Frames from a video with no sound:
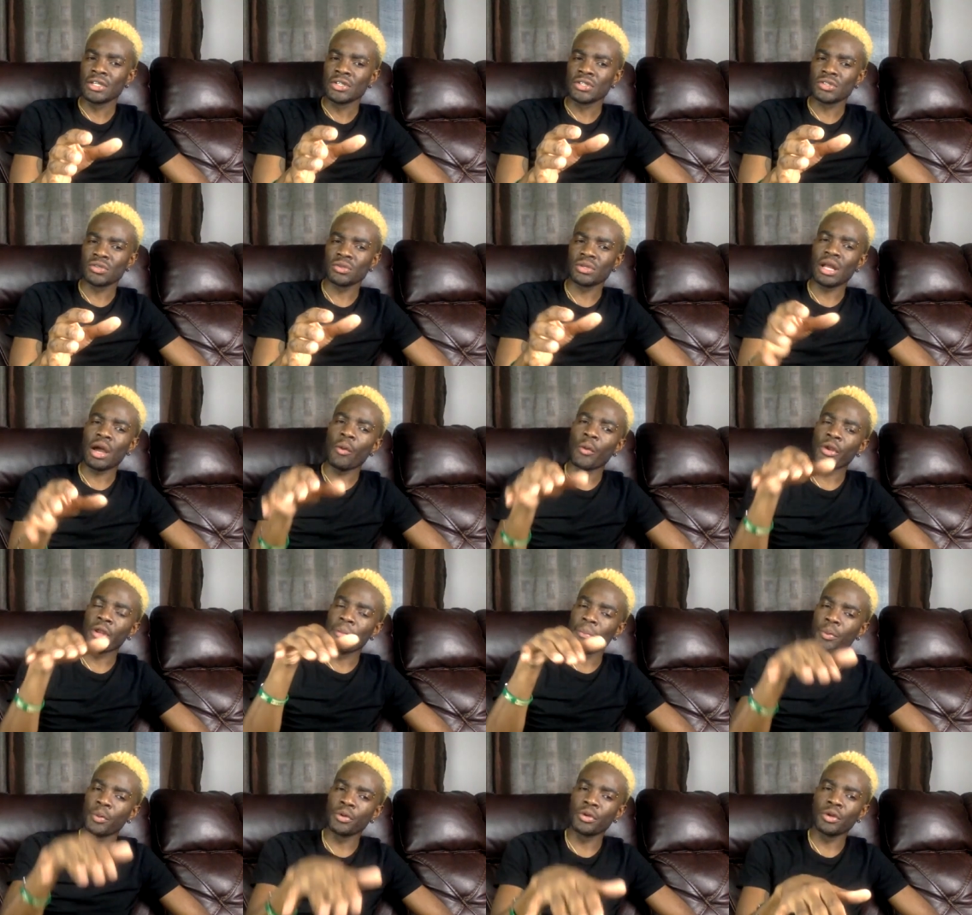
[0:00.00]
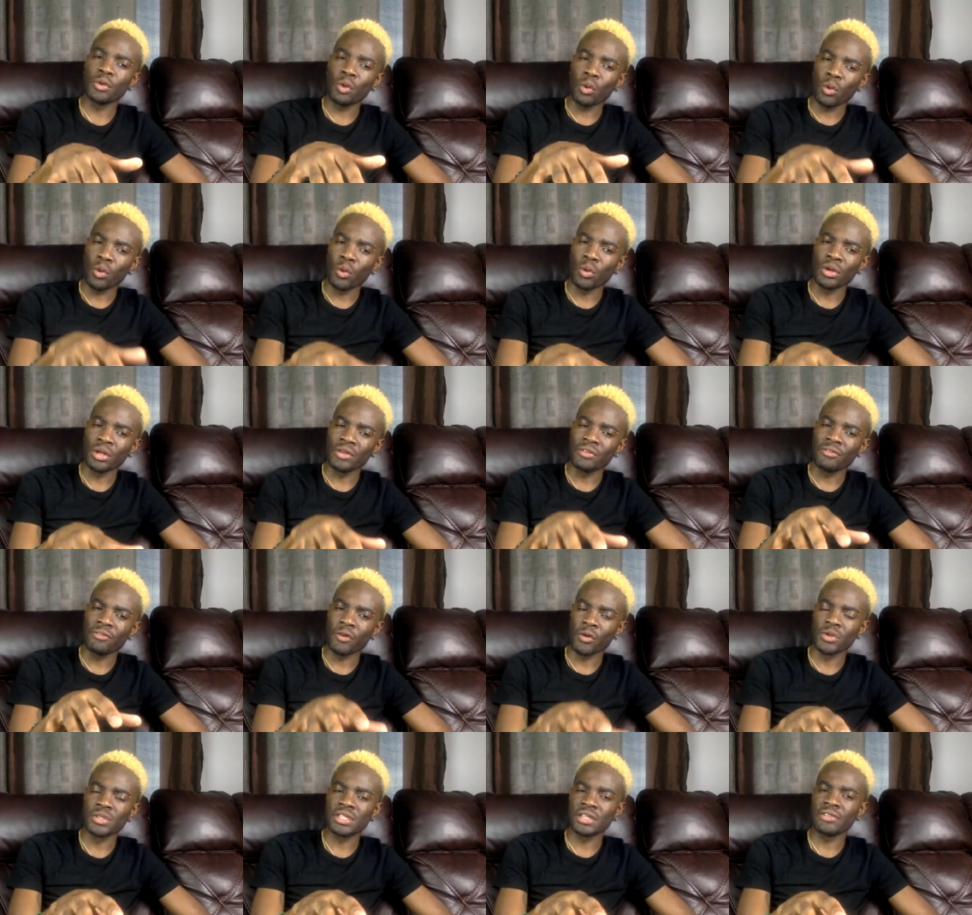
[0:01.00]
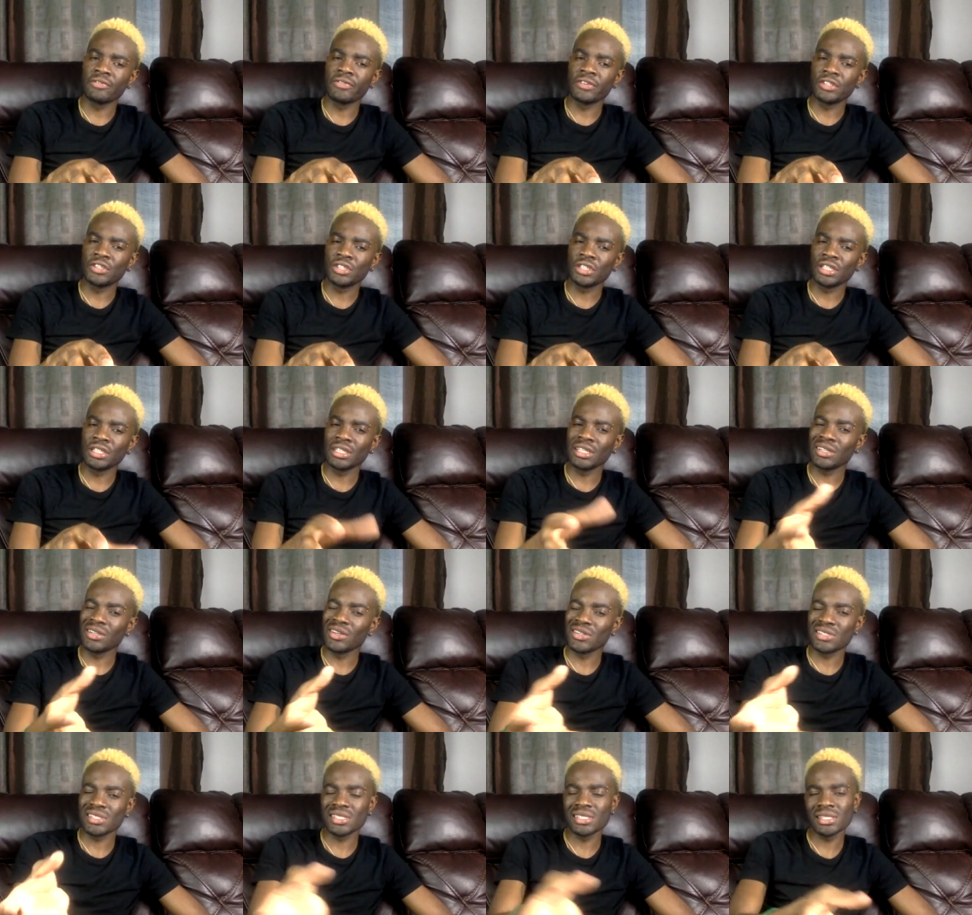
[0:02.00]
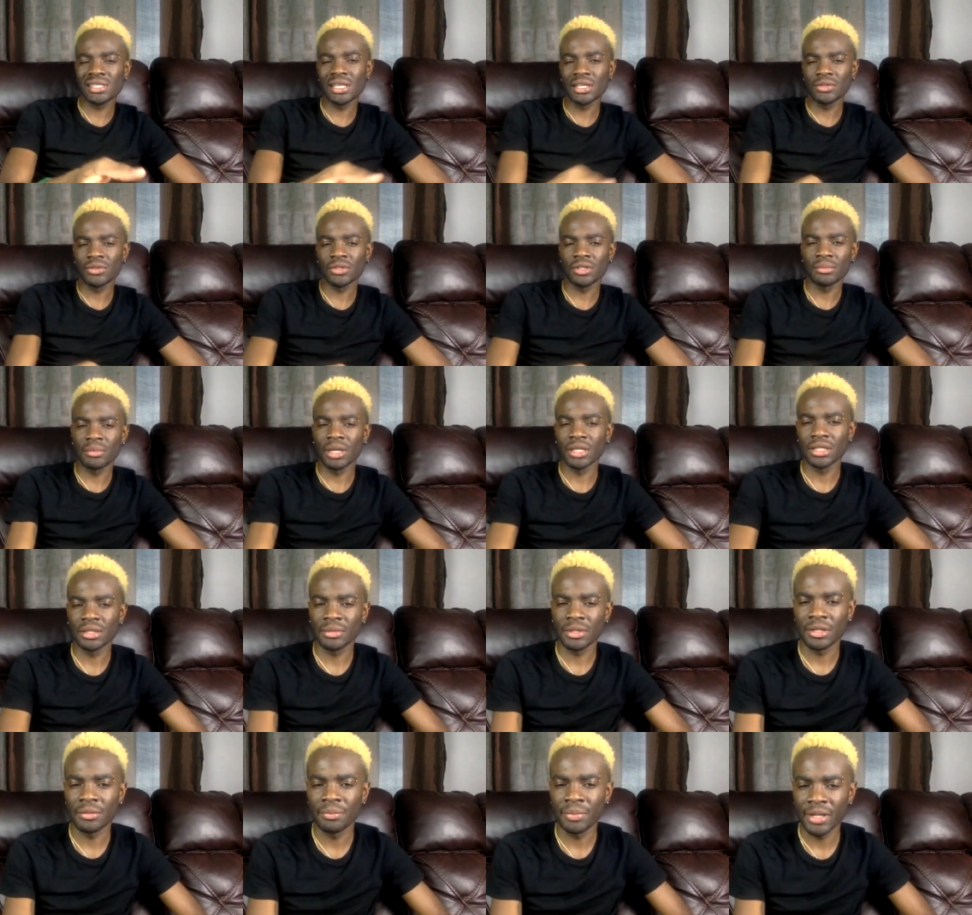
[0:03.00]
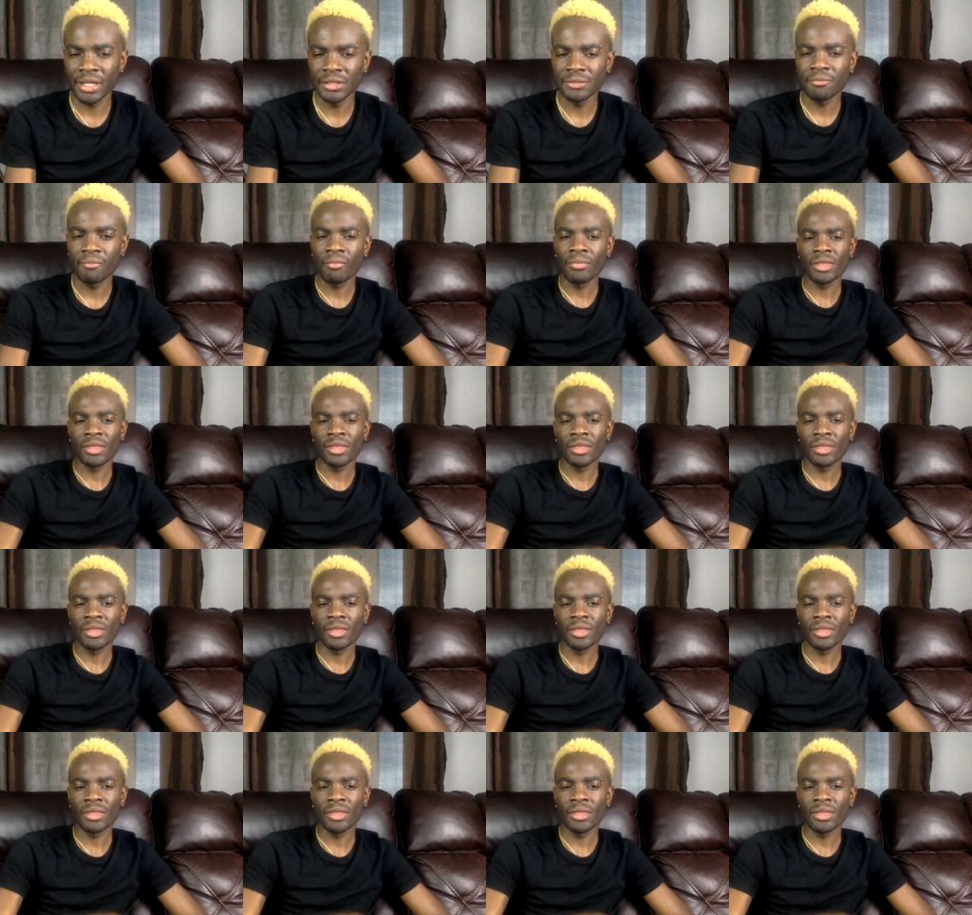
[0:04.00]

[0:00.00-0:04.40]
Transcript: So that when you put the cold, the frozen fish in, it doesn't stick to the bottom of the pot